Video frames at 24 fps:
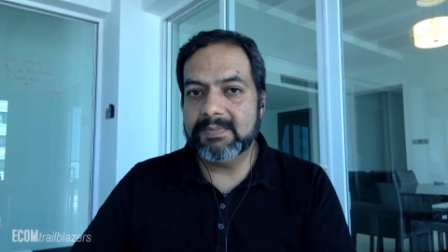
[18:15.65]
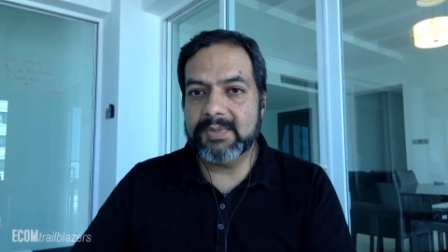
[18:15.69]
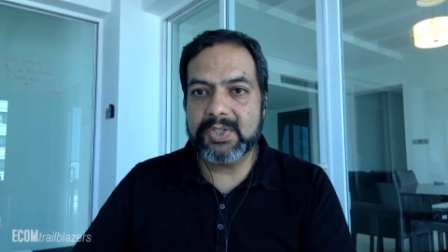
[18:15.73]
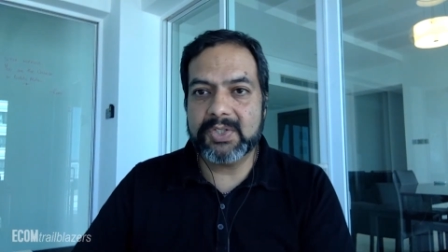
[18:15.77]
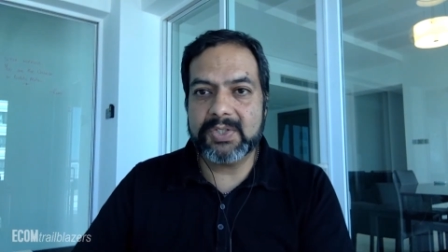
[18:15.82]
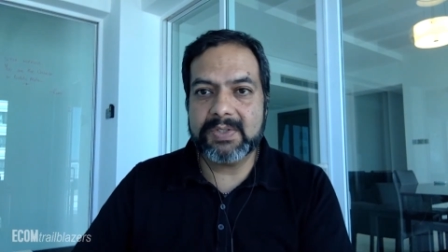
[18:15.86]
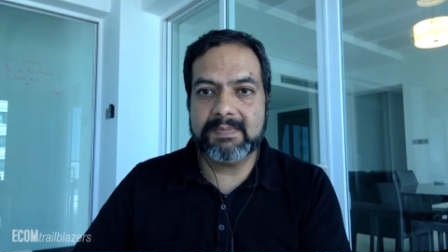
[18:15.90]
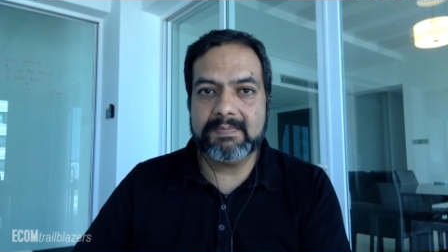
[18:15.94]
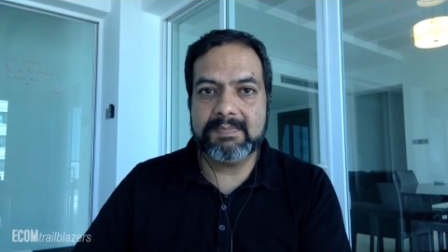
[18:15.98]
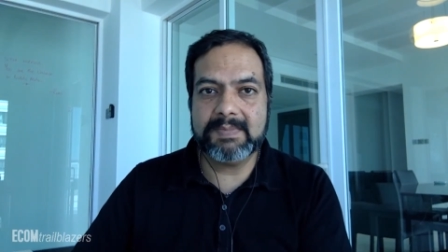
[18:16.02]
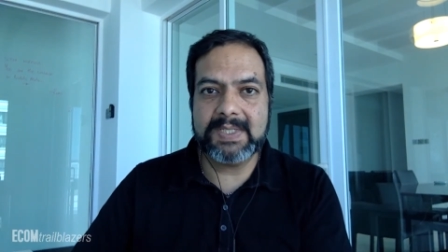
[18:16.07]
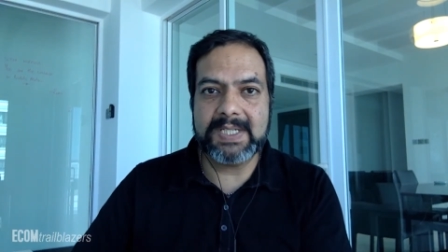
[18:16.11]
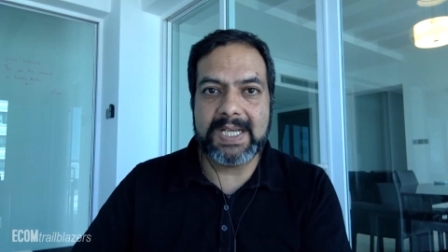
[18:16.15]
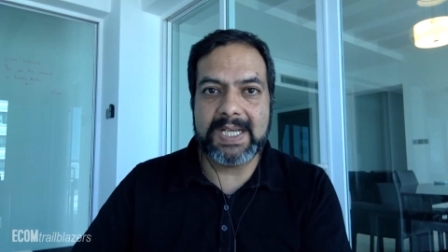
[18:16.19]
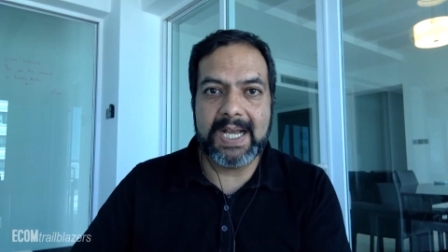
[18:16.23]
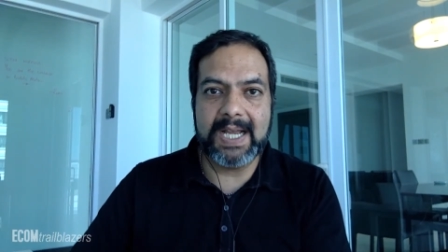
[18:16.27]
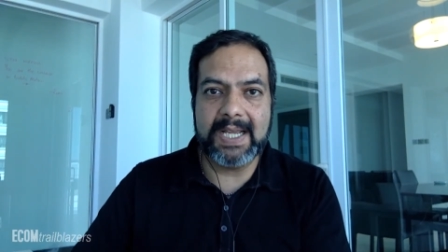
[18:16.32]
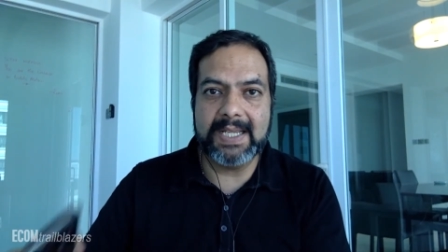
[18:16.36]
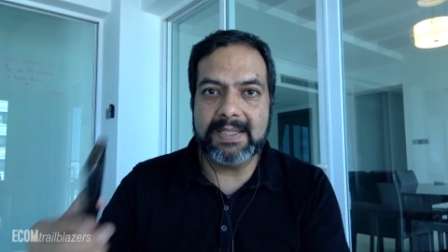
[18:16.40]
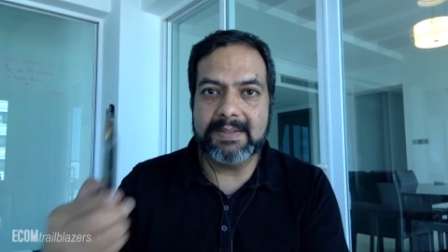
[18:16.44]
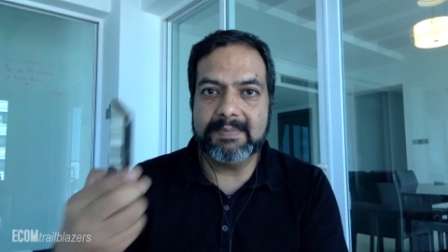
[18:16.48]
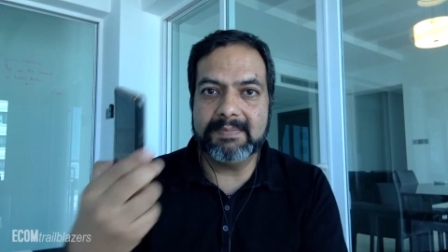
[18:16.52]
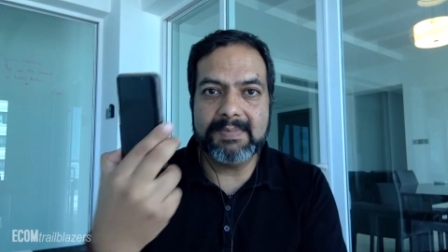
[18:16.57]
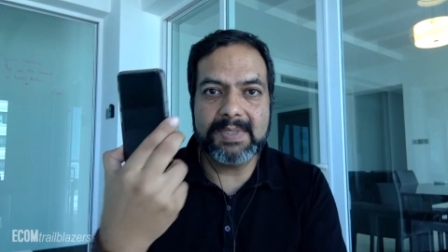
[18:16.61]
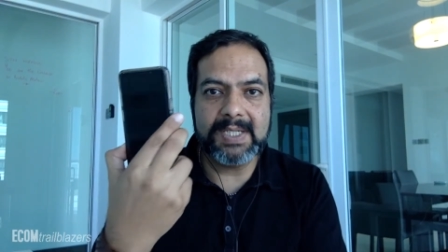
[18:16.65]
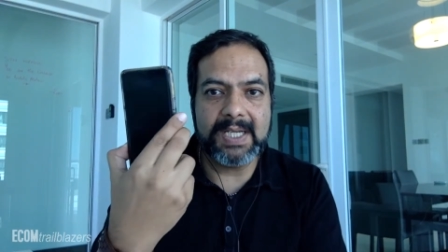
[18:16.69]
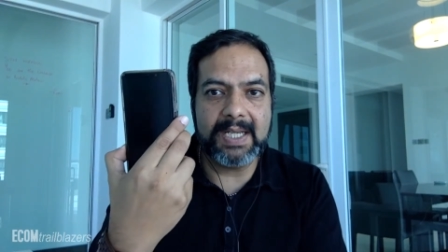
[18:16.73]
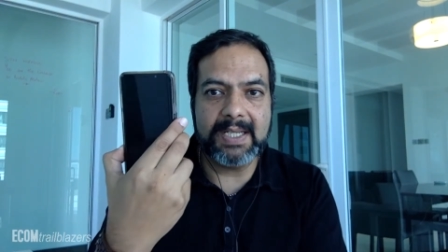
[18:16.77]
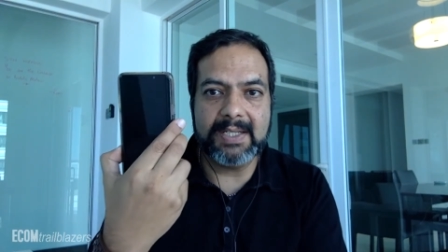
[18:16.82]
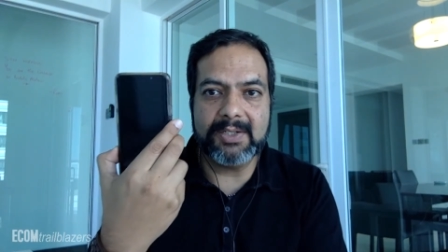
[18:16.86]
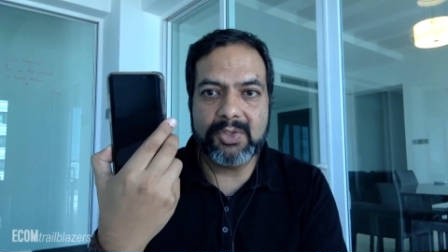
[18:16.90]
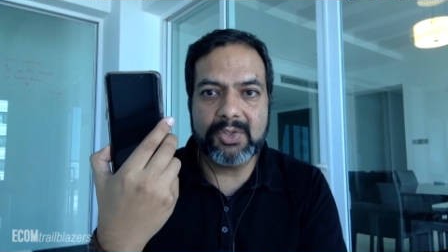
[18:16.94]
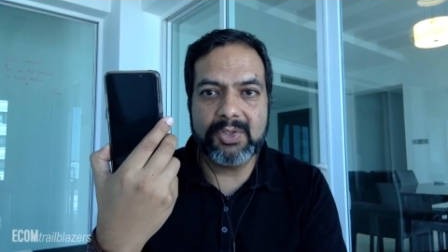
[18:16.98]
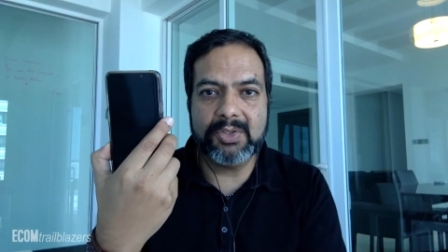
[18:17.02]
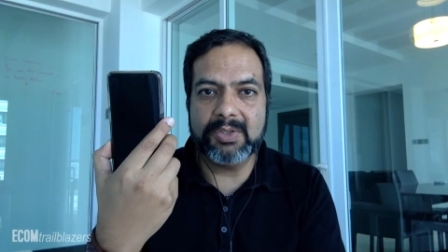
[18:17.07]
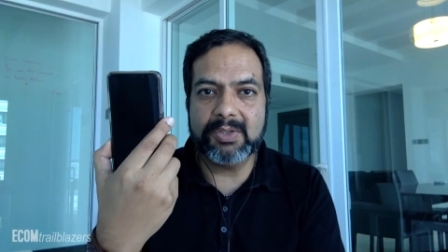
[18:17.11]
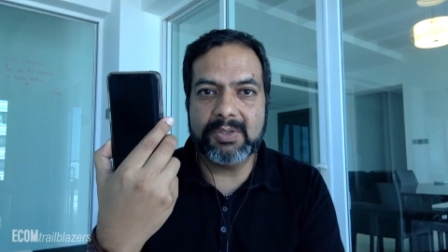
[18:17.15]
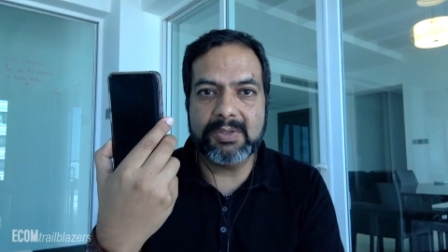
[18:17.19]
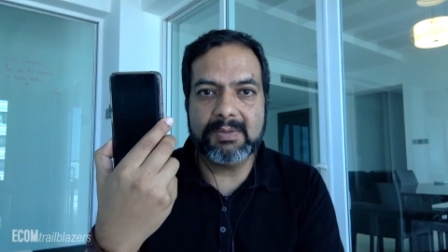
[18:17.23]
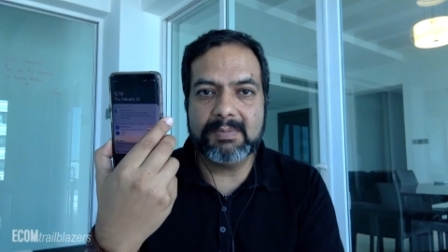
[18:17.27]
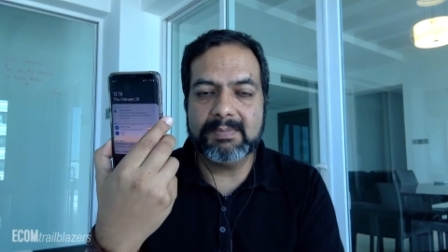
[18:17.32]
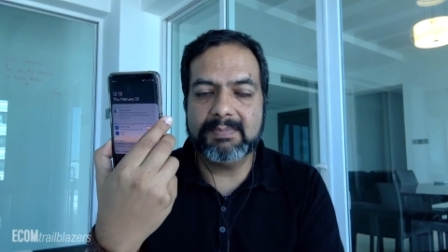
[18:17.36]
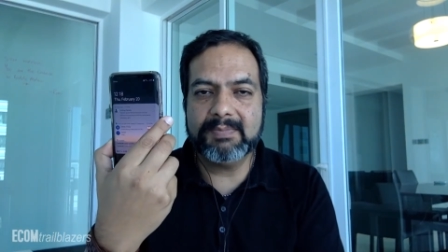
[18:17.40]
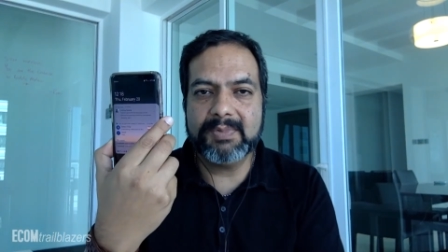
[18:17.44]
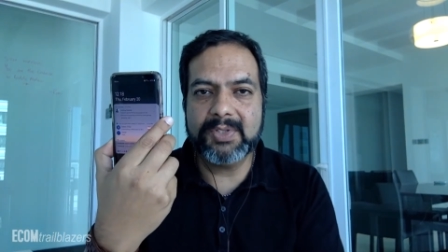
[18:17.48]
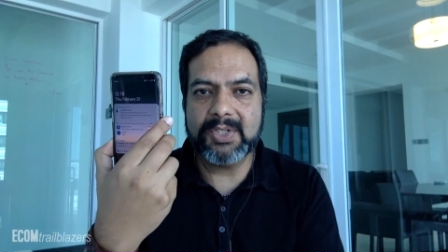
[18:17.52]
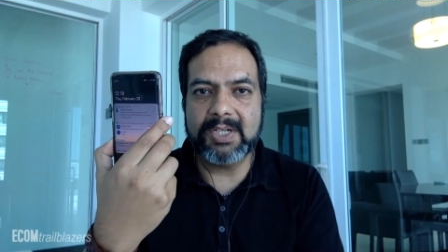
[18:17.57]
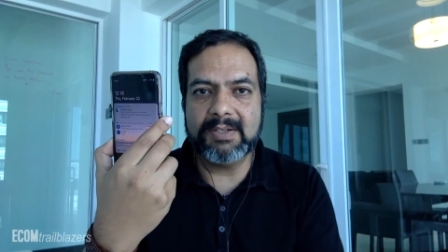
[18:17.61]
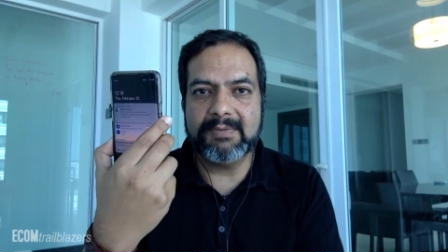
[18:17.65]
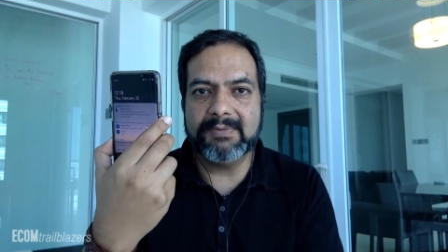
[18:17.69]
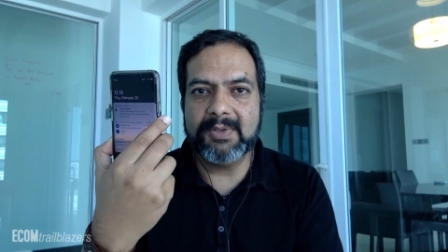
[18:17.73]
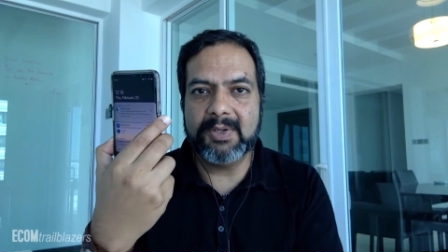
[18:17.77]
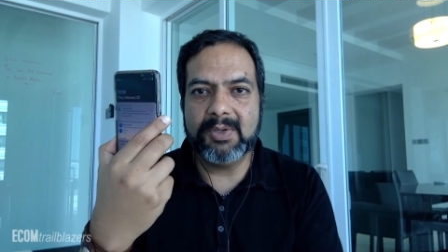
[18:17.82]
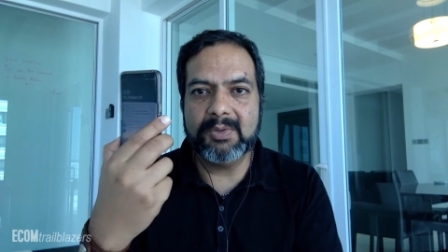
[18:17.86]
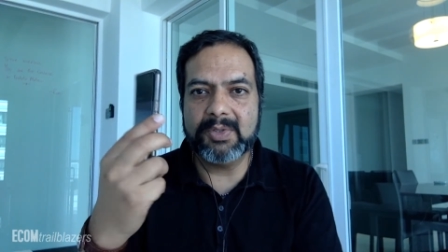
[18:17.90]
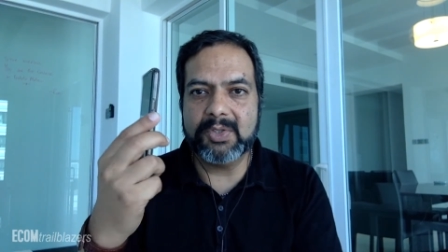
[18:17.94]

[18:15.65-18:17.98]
just tie it to your cell phone.